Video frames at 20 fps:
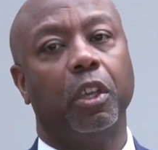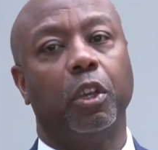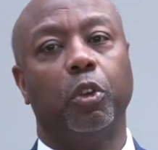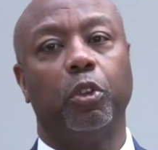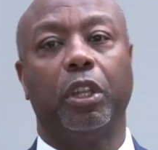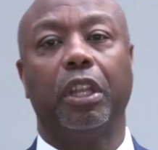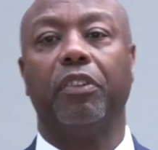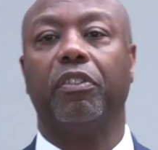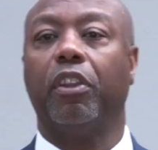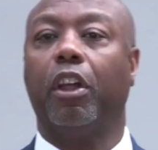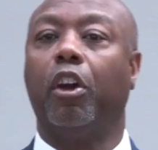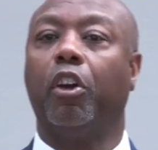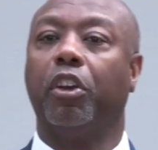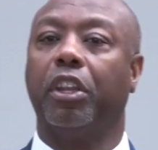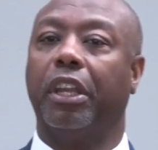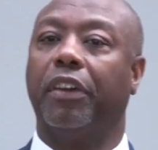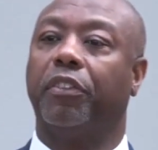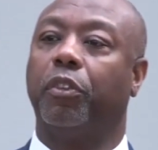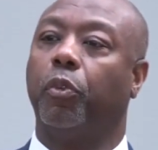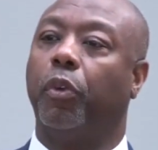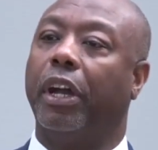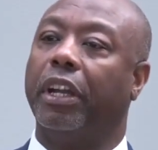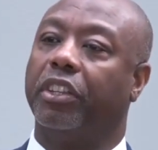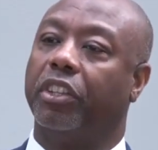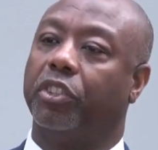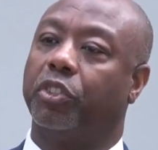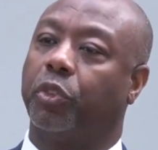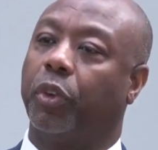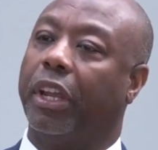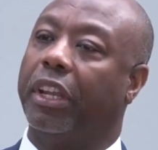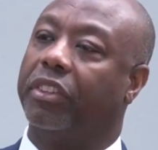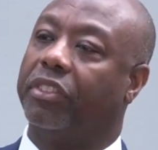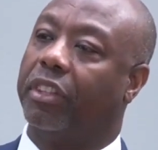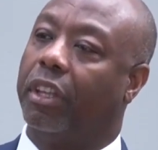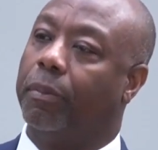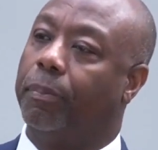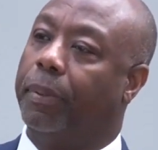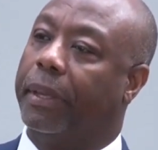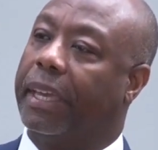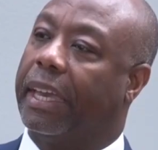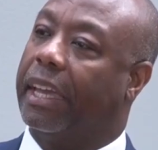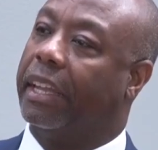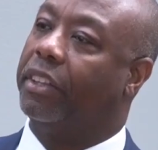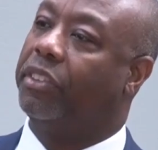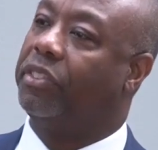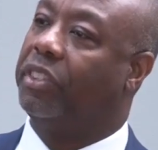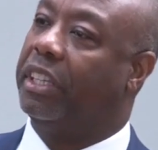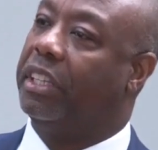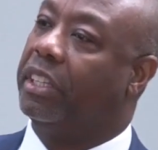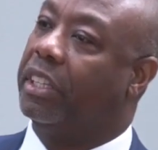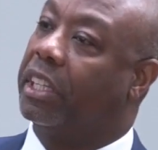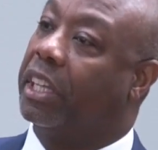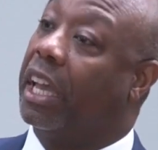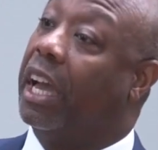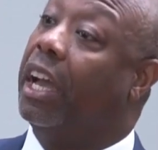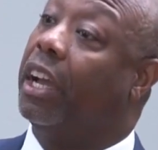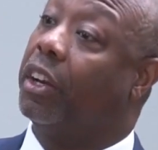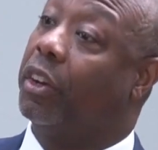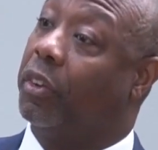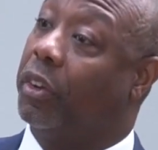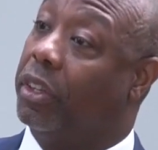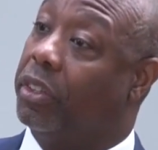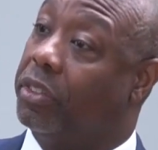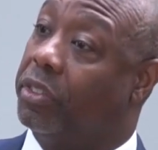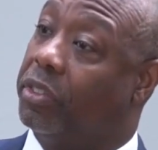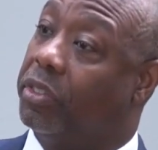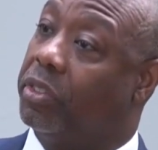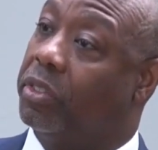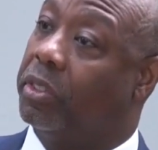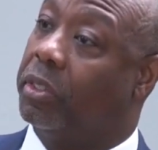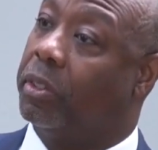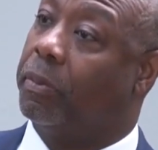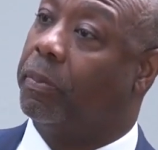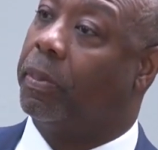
who lived long enough to watch his grandson pick out a seat in Congress,